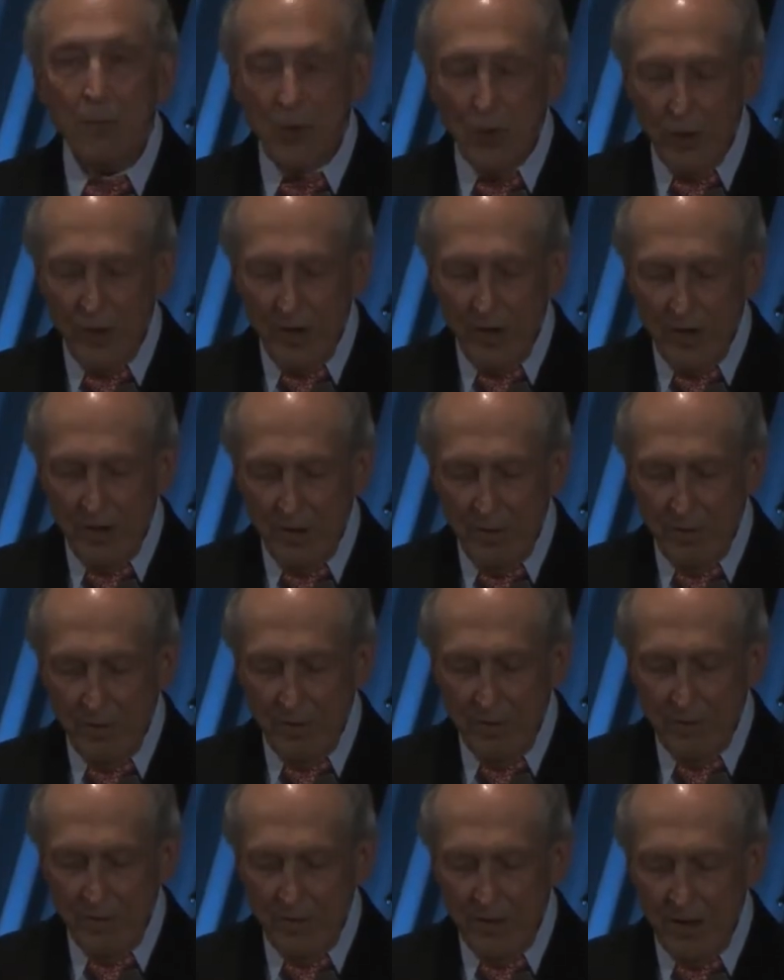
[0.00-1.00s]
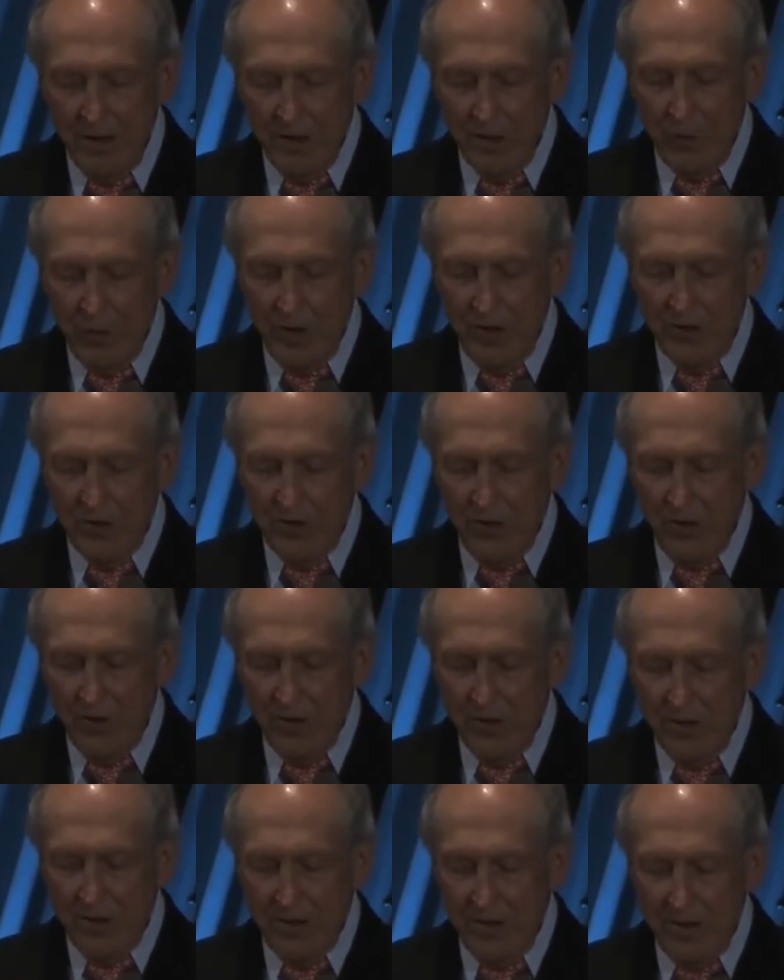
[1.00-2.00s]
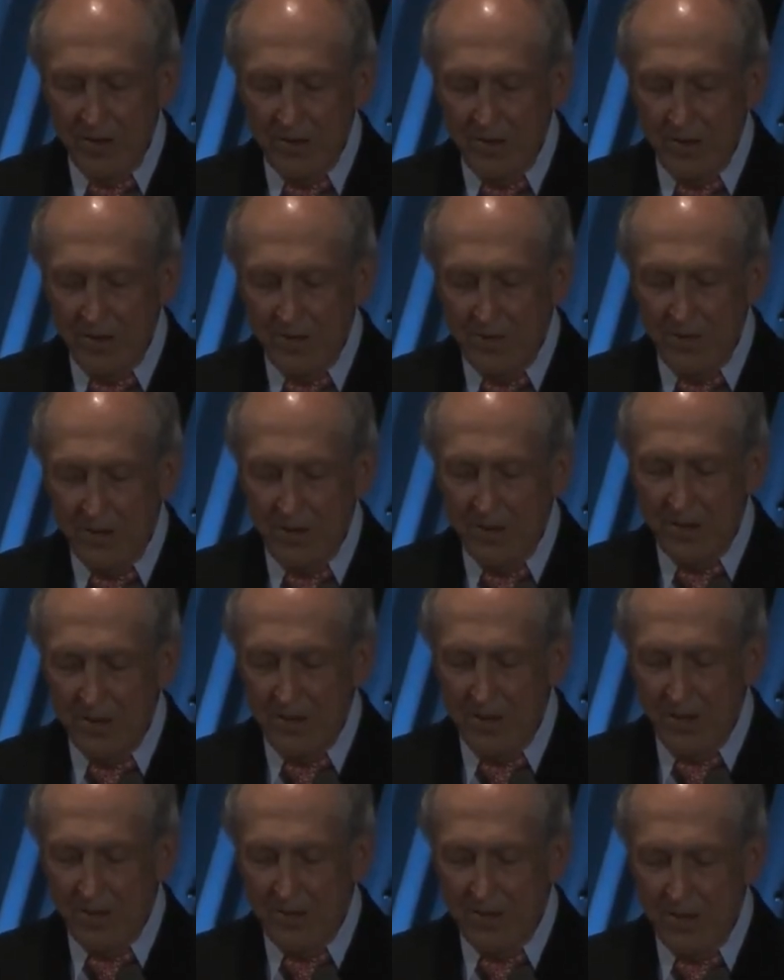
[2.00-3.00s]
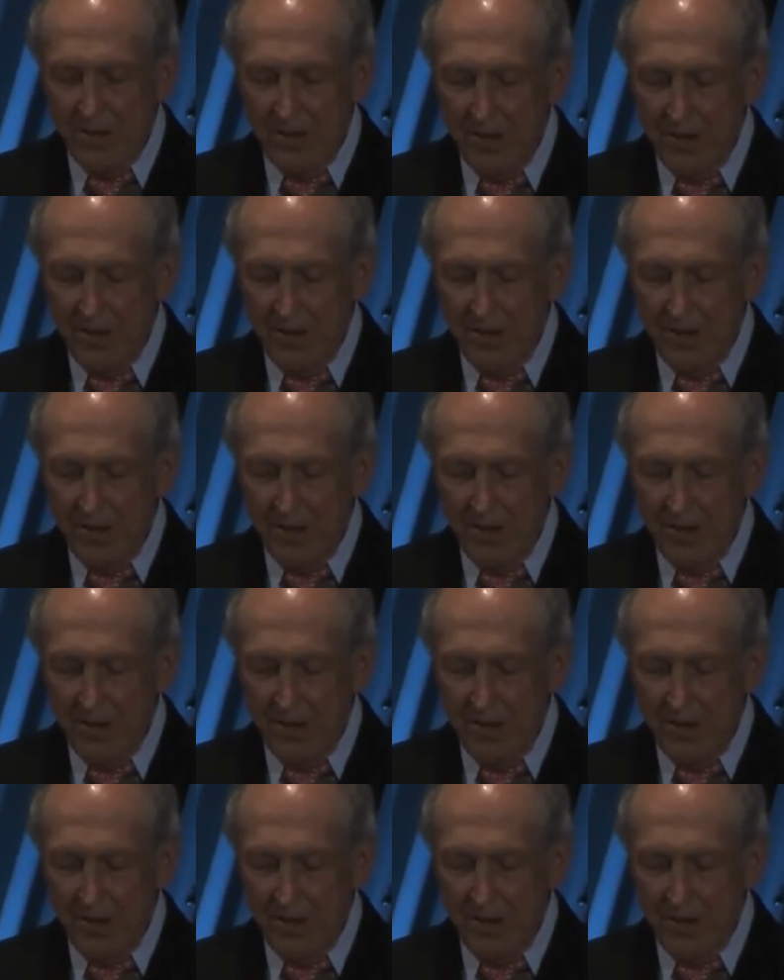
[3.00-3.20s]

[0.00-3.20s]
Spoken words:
beauty of the integrated circuit is that the conducting